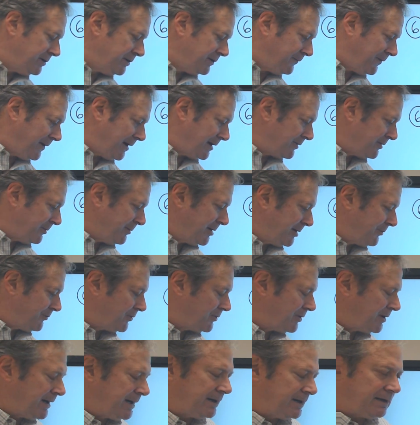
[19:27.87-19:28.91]
If I remember
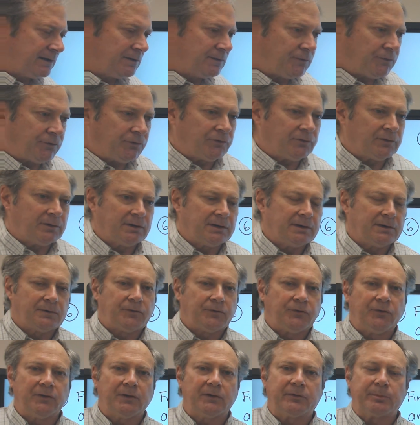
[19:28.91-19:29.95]
right, there's
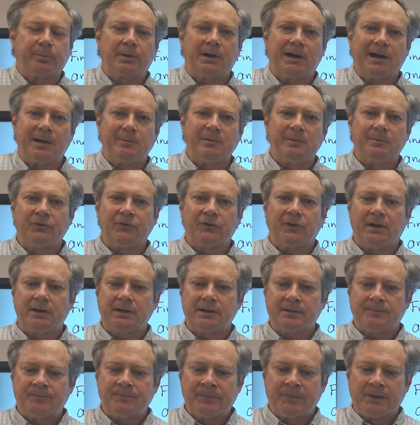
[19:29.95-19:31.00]
6 problems on it.
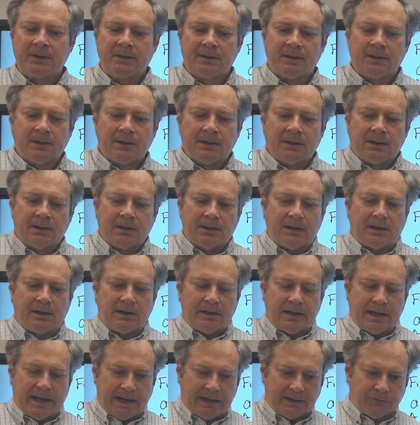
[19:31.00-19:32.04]

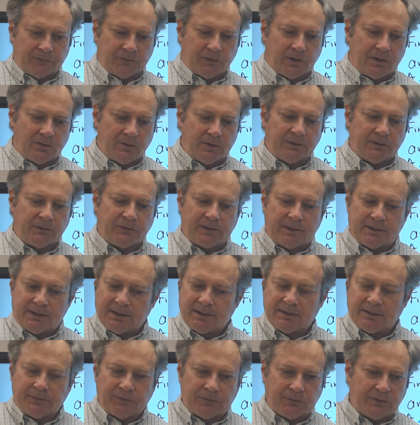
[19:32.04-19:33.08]
As always, I need
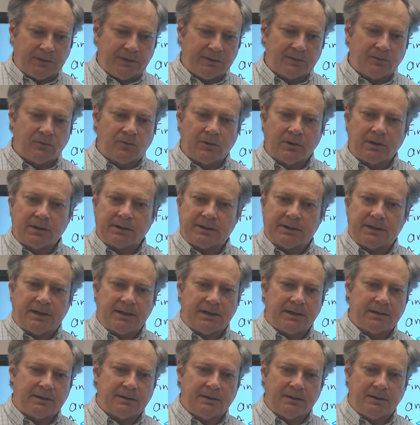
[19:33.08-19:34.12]
to see the work,
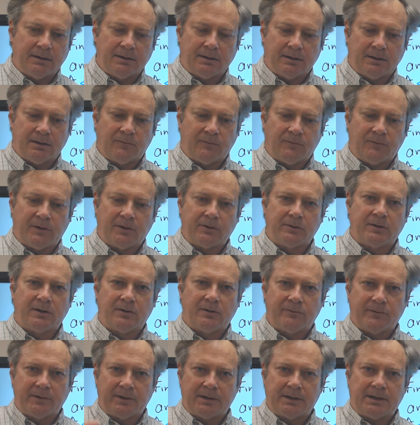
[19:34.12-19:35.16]
take a photo
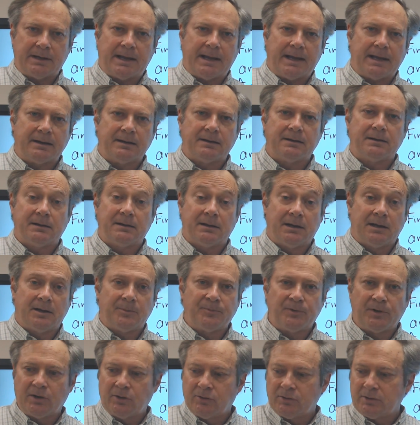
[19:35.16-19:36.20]
of it, and
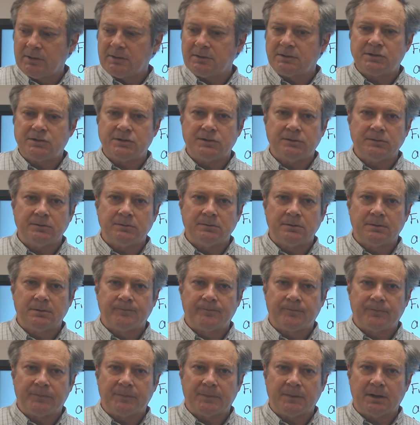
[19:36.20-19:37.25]
upload it to
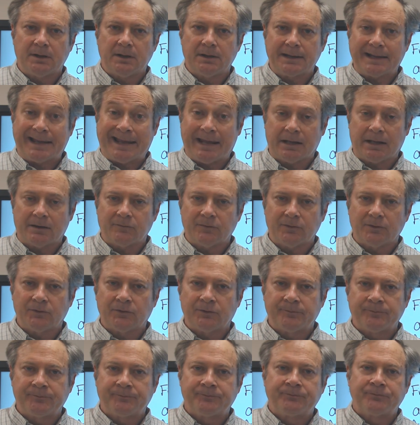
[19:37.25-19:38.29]
Canvas.
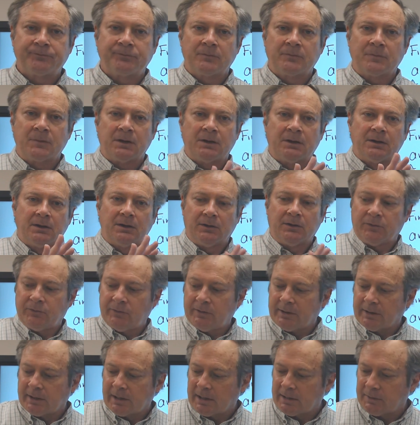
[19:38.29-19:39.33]
See
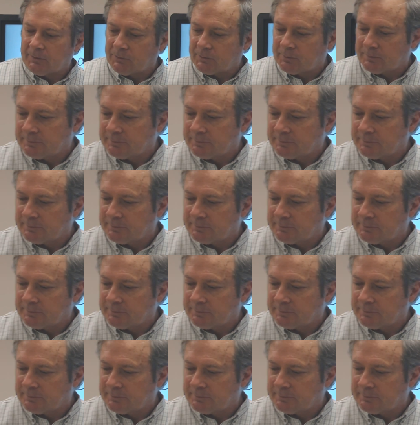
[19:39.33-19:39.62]
you guys.